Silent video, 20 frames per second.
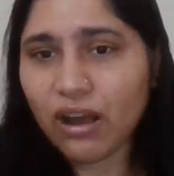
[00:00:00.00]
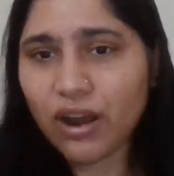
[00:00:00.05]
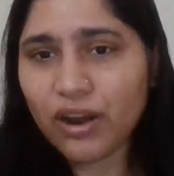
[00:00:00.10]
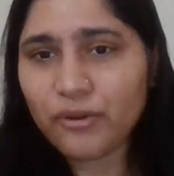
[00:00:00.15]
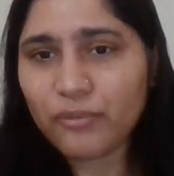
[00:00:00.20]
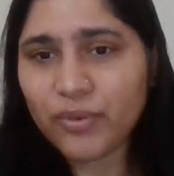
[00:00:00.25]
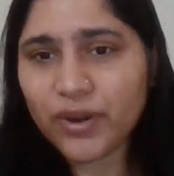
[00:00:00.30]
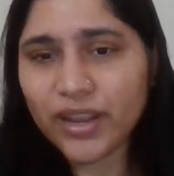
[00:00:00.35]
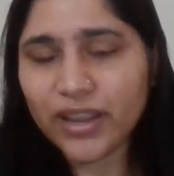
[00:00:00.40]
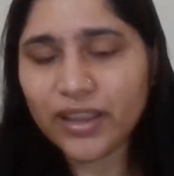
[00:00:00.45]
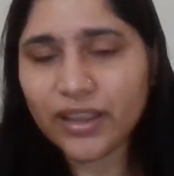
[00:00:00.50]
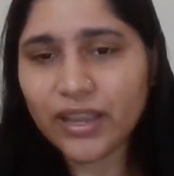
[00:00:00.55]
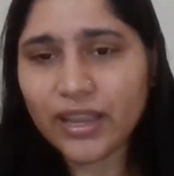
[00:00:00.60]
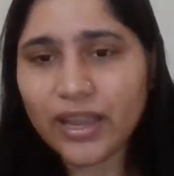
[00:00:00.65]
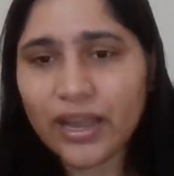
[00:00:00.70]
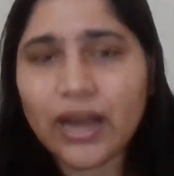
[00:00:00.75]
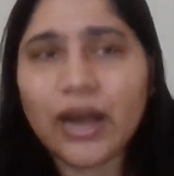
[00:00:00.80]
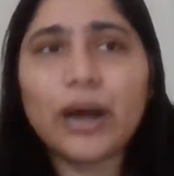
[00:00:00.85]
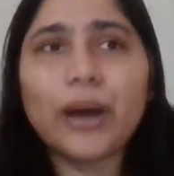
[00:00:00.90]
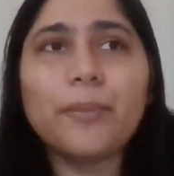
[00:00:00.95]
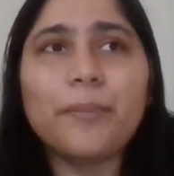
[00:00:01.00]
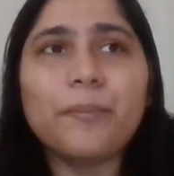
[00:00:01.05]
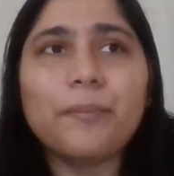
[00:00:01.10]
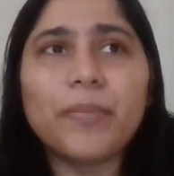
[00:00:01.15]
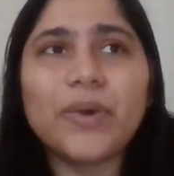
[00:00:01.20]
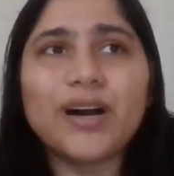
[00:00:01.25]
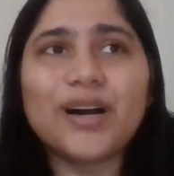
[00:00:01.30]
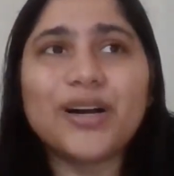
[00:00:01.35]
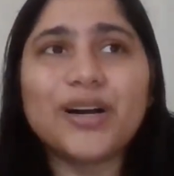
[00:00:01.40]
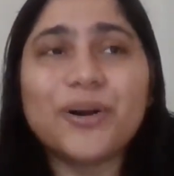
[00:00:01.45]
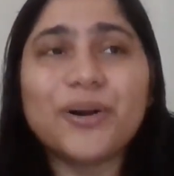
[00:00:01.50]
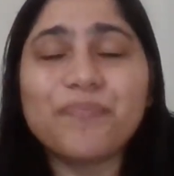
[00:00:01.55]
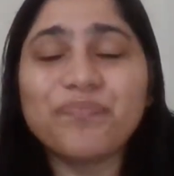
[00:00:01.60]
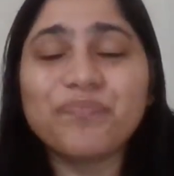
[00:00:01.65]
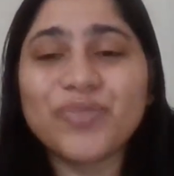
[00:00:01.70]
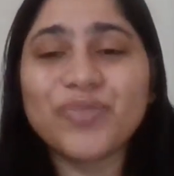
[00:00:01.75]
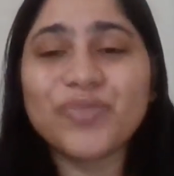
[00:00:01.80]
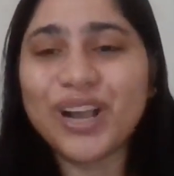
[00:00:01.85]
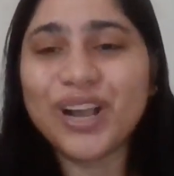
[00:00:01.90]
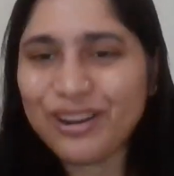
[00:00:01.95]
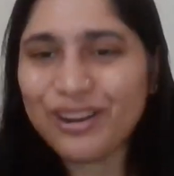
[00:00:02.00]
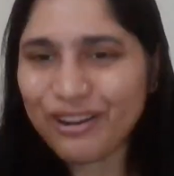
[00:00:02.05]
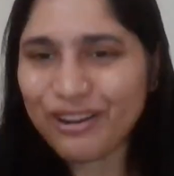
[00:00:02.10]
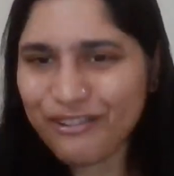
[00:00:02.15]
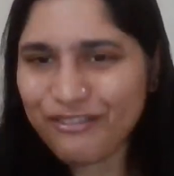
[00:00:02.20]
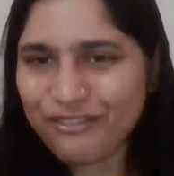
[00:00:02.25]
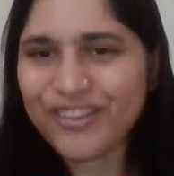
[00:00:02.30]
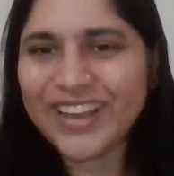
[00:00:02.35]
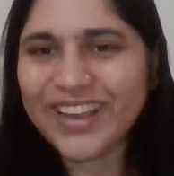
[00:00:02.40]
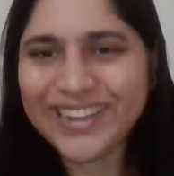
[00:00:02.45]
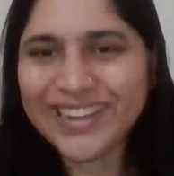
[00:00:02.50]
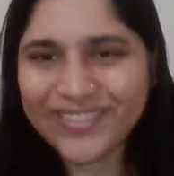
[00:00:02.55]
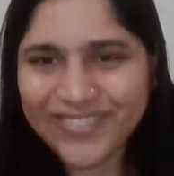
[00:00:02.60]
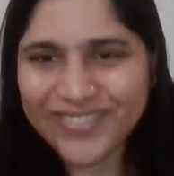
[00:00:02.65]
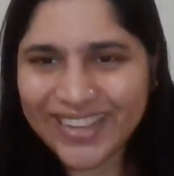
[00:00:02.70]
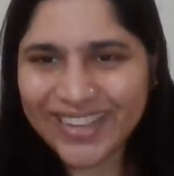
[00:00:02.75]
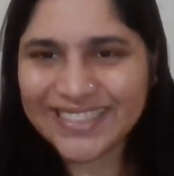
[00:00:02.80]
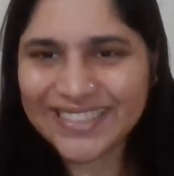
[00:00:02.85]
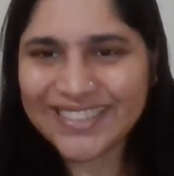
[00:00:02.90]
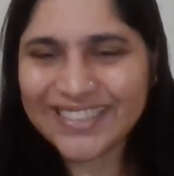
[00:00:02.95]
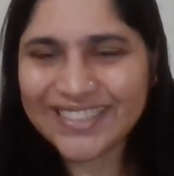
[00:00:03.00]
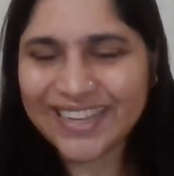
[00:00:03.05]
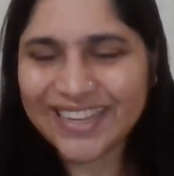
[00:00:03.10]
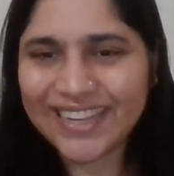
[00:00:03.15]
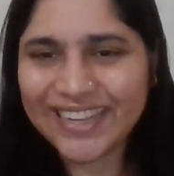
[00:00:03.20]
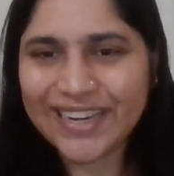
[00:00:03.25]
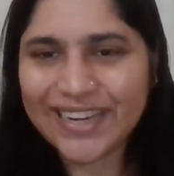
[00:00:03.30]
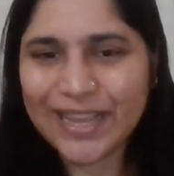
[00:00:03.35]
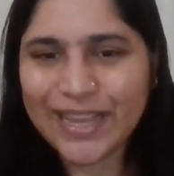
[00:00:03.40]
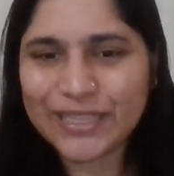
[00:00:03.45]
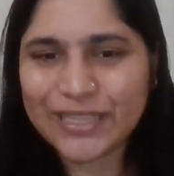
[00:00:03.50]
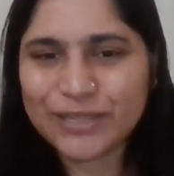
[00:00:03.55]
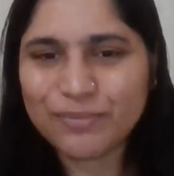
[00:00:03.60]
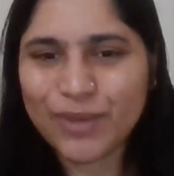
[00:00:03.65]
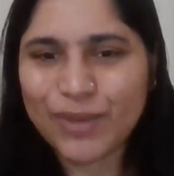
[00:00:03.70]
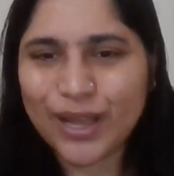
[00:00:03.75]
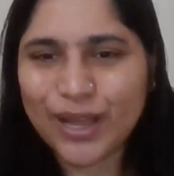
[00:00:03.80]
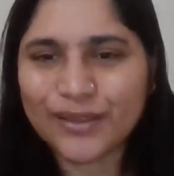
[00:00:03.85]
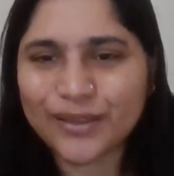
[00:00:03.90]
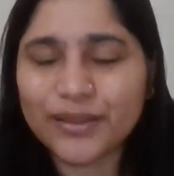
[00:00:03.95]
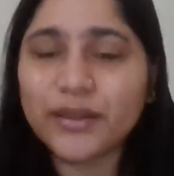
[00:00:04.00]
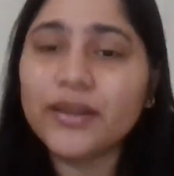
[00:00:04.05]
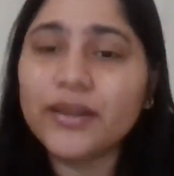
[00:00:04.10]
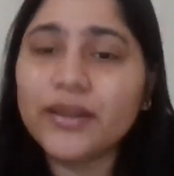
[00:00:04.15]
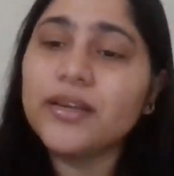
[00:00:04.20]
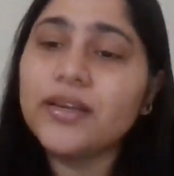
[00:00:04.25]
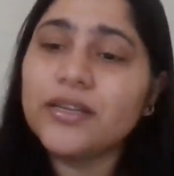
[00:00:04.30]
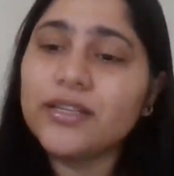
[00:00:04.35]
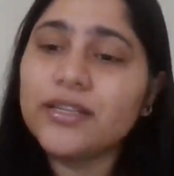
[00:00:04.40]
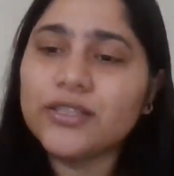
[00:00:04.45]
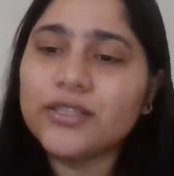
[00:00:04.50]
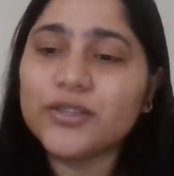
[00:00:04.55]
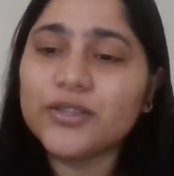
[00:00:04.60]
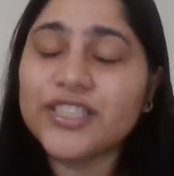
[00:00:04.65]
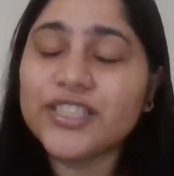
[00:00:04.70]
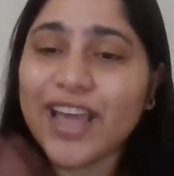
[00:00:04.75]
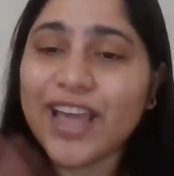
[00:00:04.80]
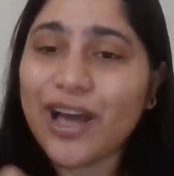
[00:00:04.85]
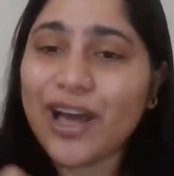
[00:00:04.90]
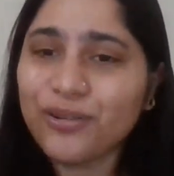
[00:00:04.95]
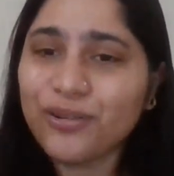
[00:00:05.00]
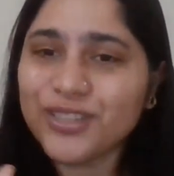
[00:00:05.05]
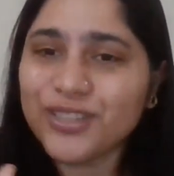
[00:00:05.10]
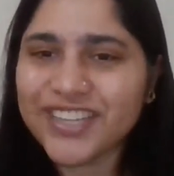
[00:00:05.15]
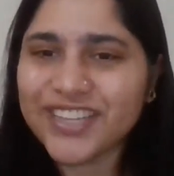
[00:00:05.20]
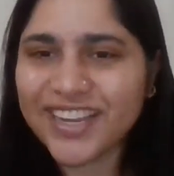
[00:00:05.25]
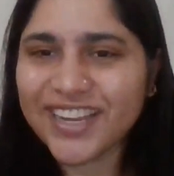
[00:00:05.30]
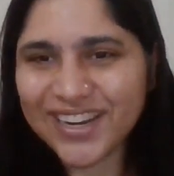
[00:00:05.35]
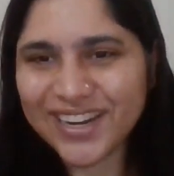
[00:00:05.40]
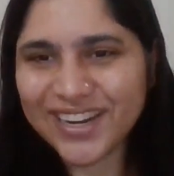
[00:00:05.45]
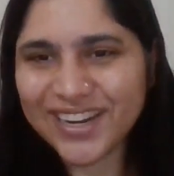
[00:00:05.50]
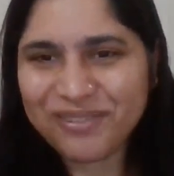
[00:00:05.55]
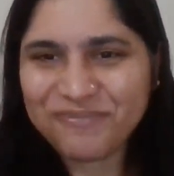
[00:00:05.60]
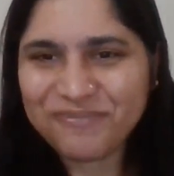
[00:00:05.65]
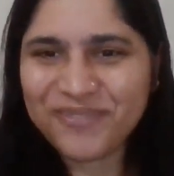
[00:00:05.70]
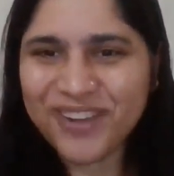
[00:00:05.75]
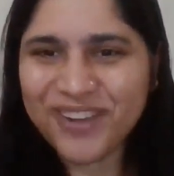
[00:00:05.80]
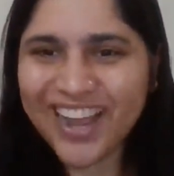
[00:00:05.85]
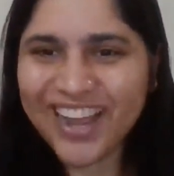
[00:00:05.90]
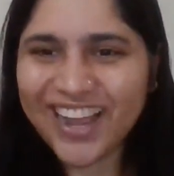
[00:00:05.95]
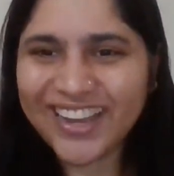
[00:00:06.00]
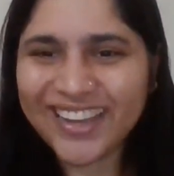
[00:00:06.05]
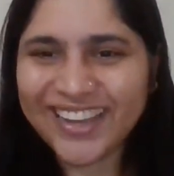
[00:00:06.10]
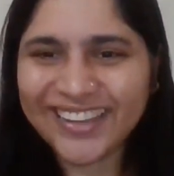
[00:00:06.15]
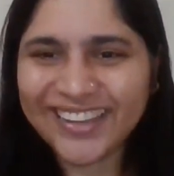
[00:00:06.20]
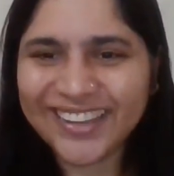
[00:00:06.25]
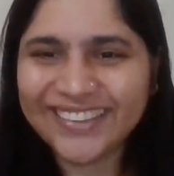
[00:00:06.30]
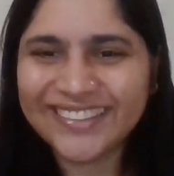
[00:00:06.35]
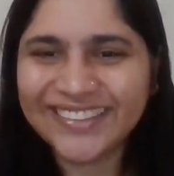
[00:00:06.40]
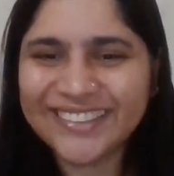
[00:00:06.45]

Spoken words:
are bringing up a lot of fun events next month. So, Xiao, take care. Bye.